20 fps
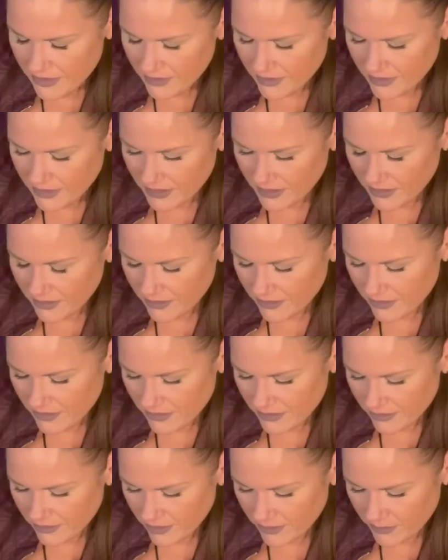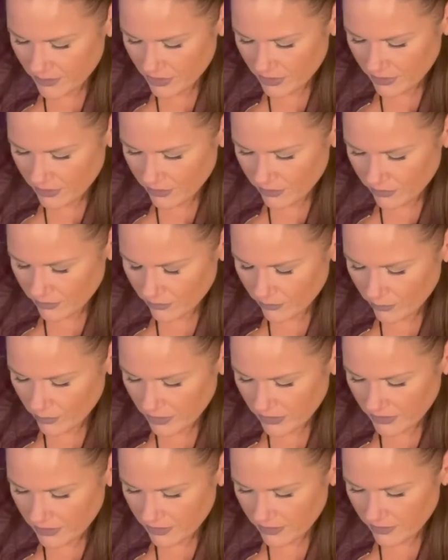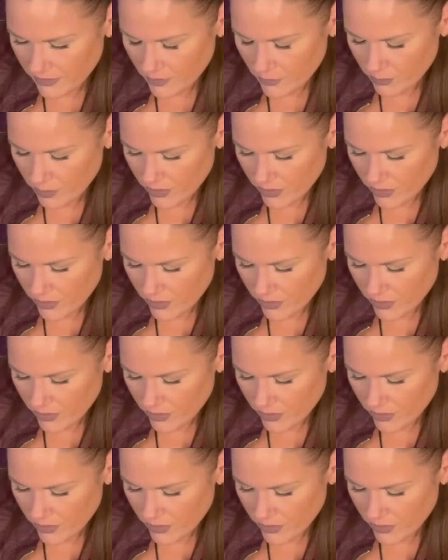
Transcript: key to this comes down really to this